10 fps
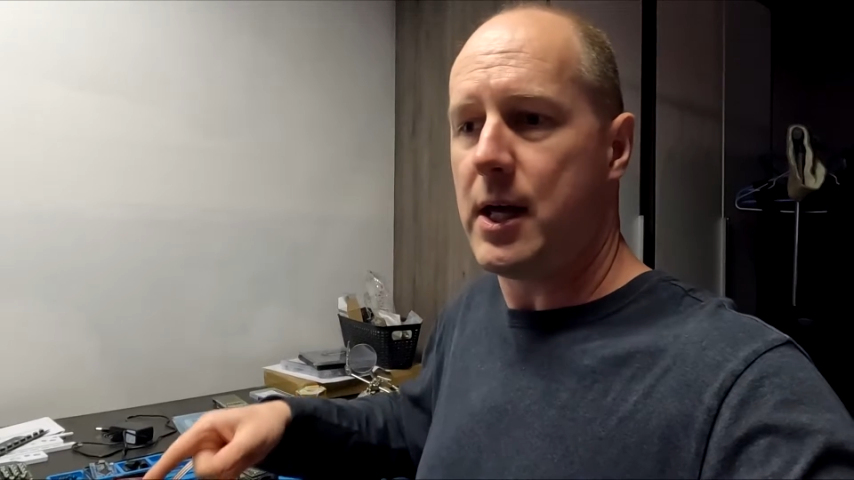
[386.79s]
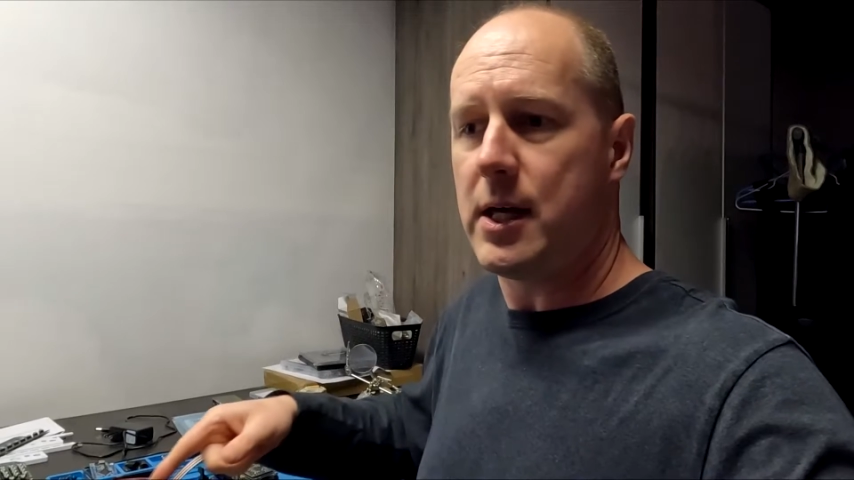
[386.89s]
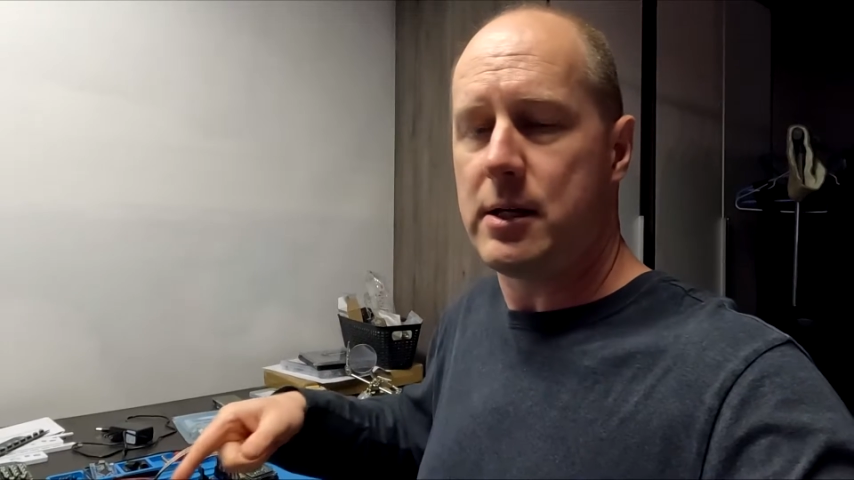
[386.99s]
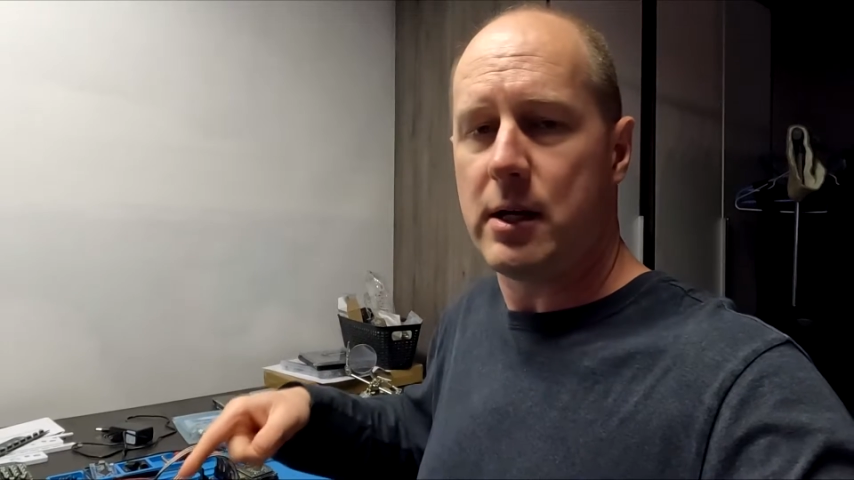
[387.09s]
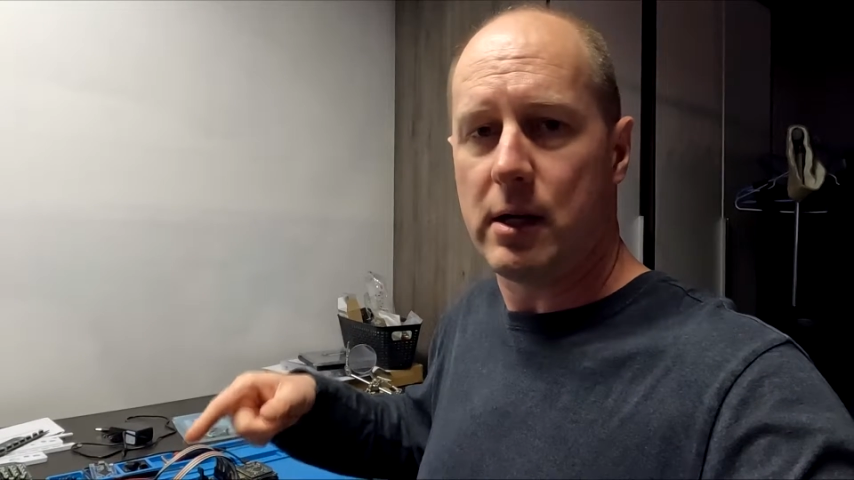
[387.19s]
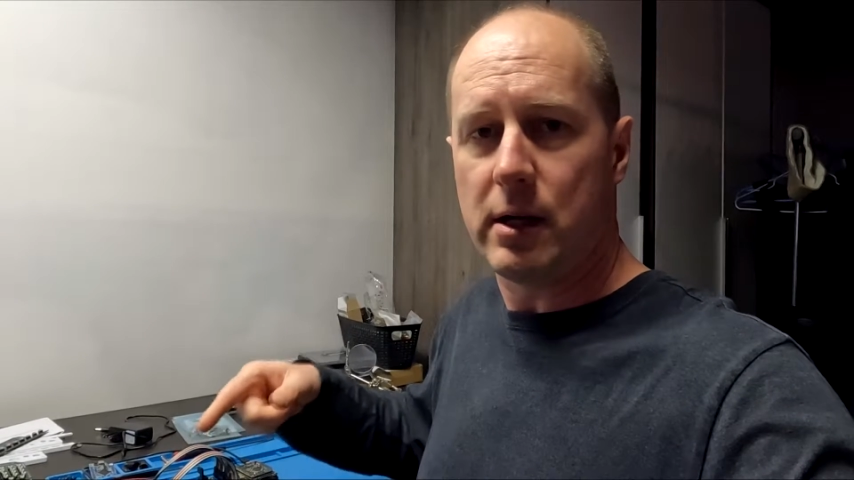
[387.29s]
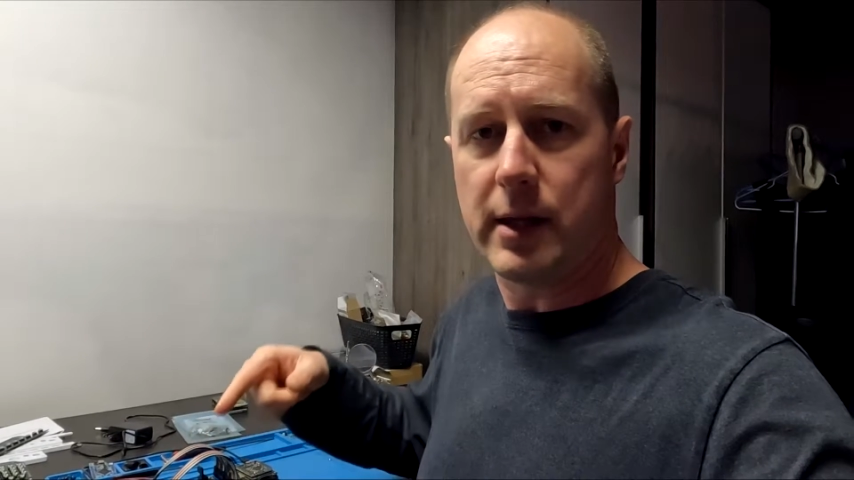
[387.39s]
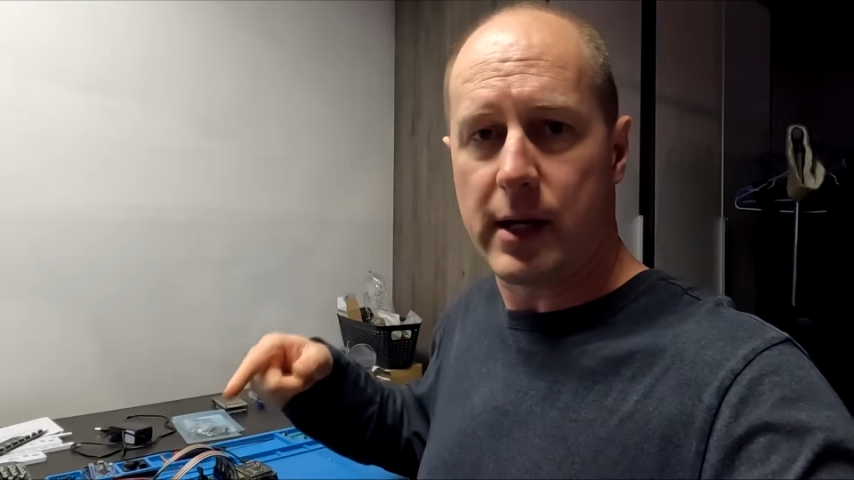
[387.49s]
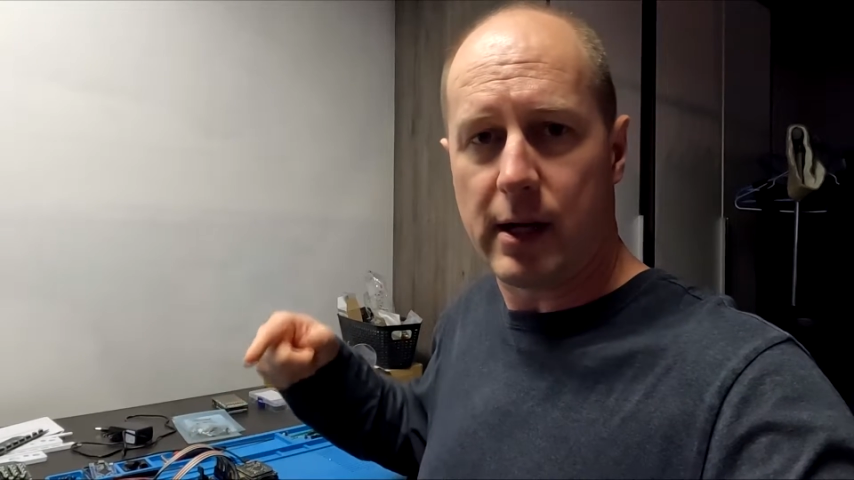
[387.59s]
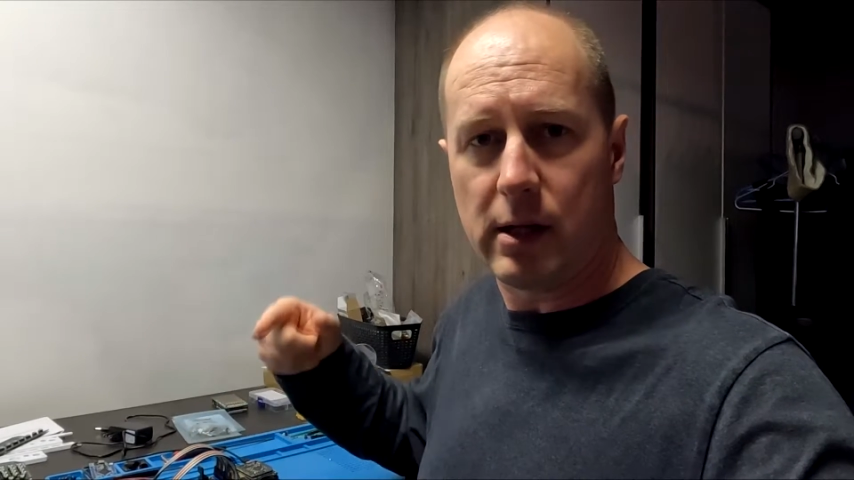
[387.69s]
and
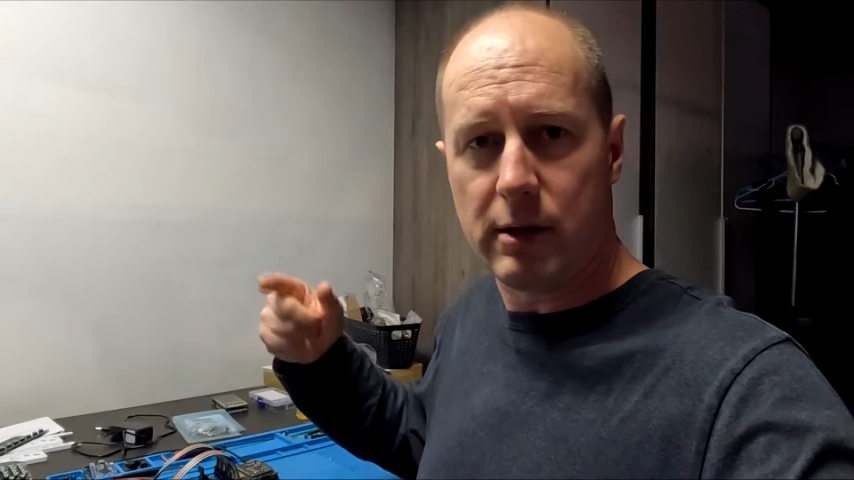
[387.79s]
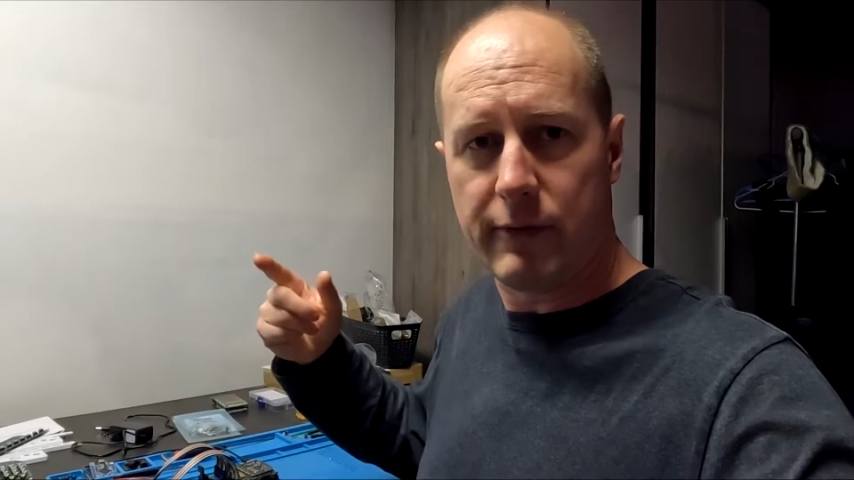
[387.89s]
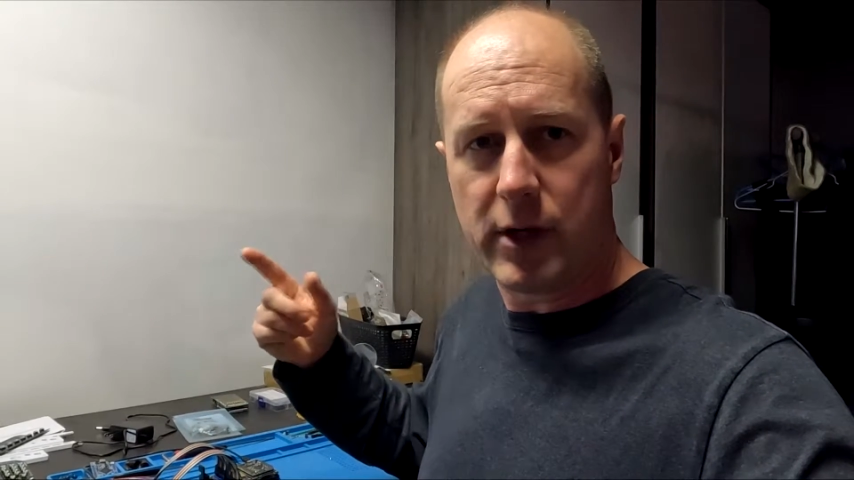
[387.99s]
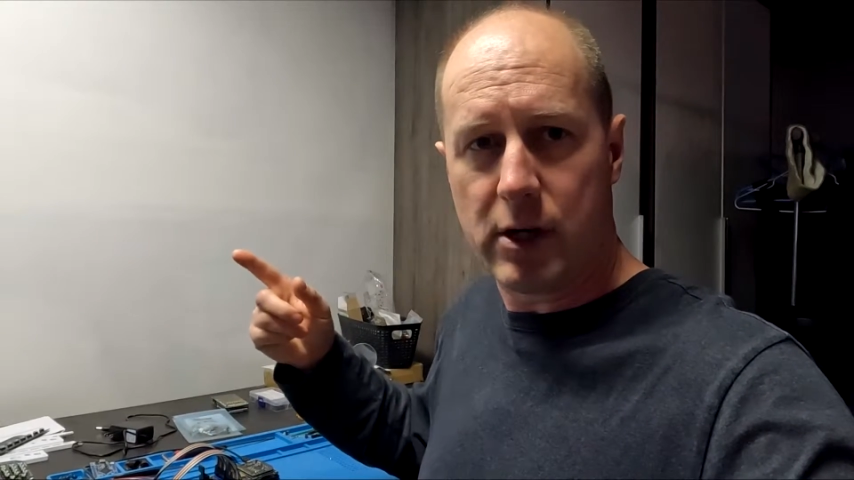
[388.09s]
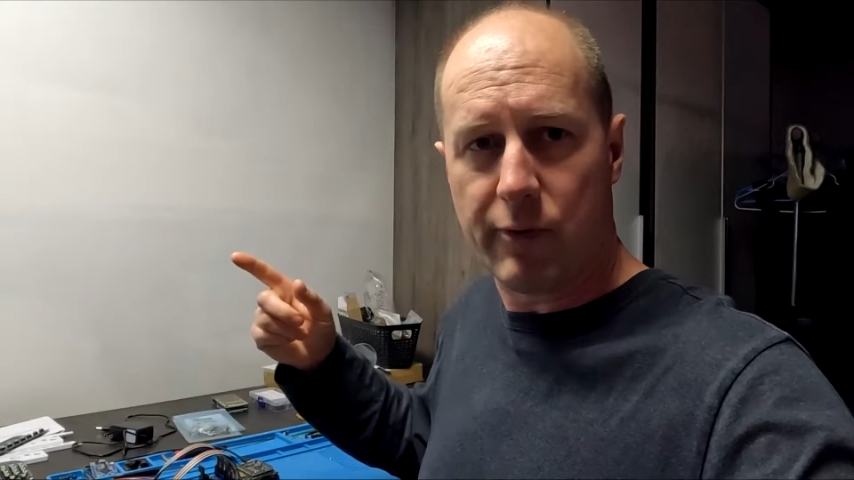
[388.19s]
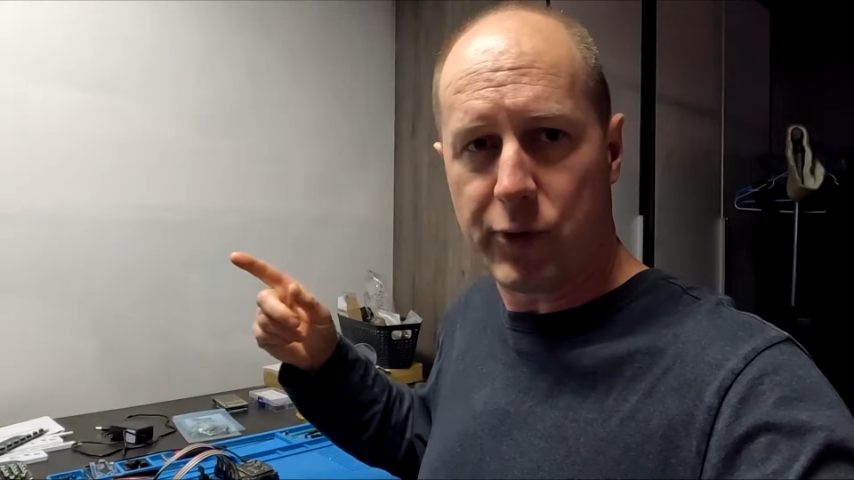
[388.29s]
uh, then I got a little video